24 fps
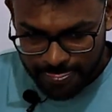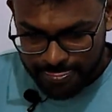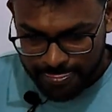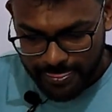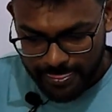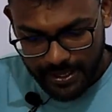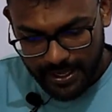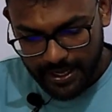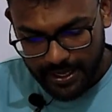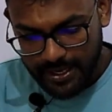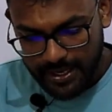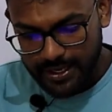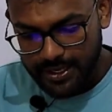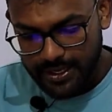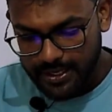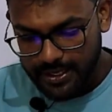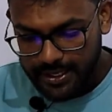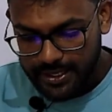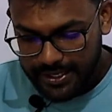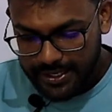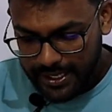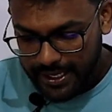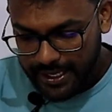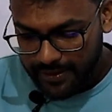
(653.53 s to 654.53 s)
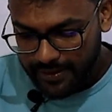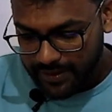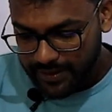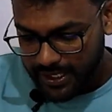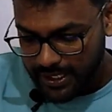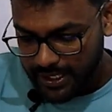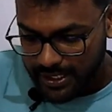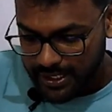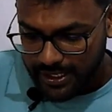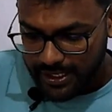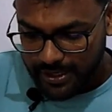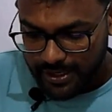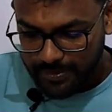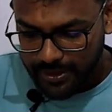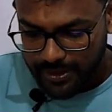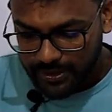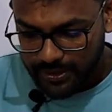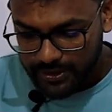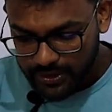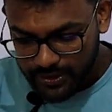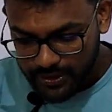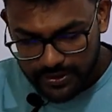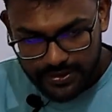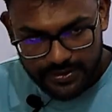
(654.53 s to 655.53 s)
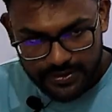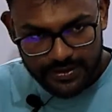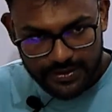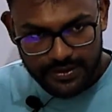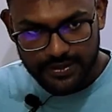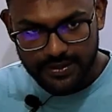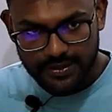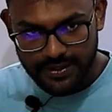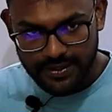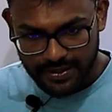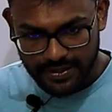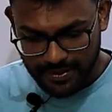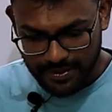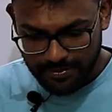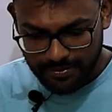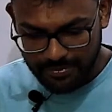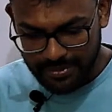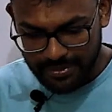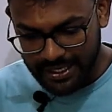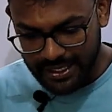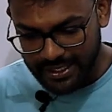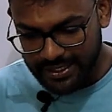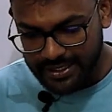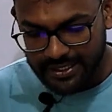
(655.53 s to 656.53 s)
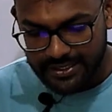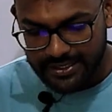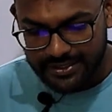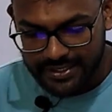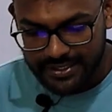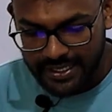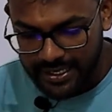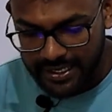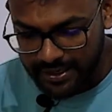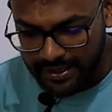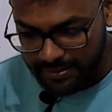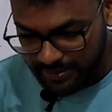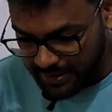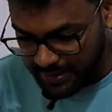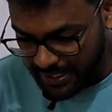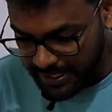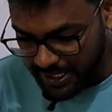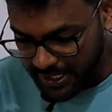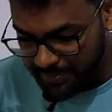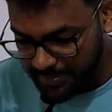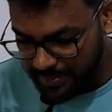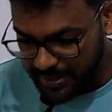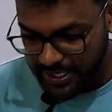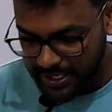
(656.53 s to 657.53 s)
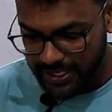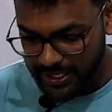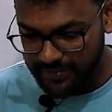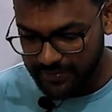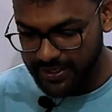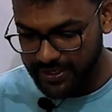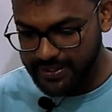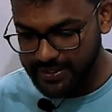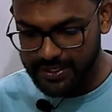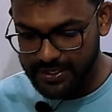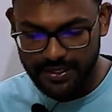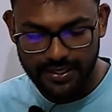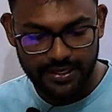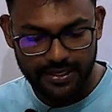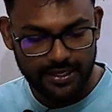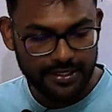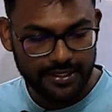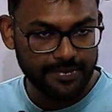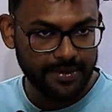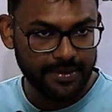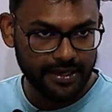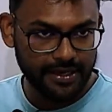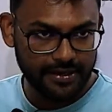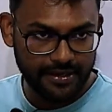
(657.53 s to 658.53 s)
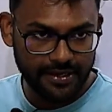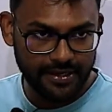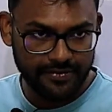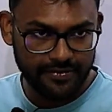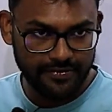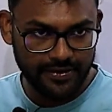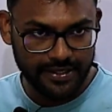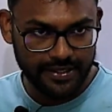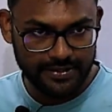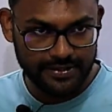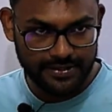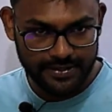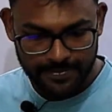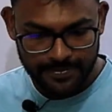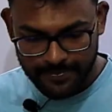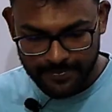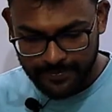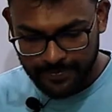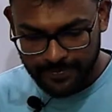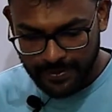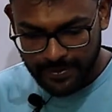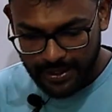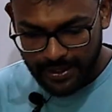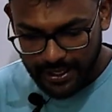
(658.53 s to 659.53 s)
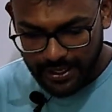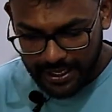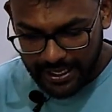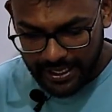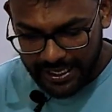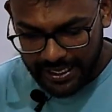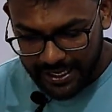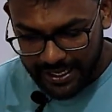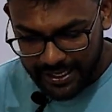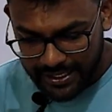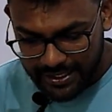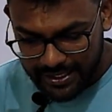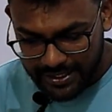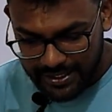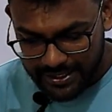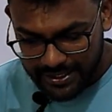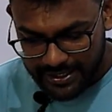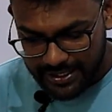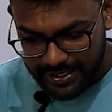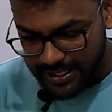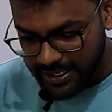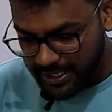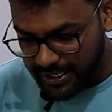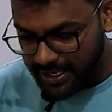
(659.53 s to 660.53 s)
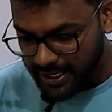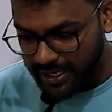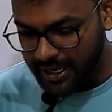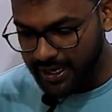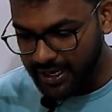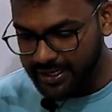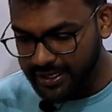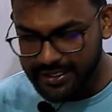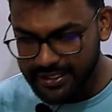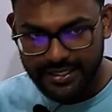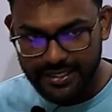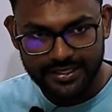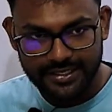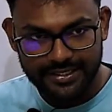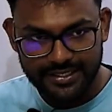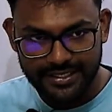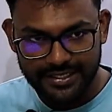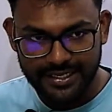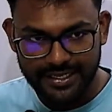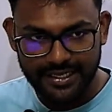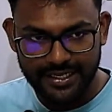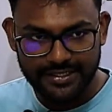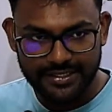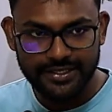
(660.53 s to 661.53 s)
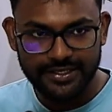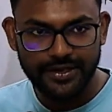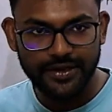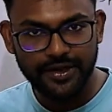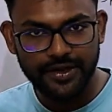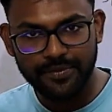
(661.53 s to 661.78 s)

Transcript: And yeah, we're gonna learn about those magnets and their behaviors under these magnetic fields. And current electricity is going to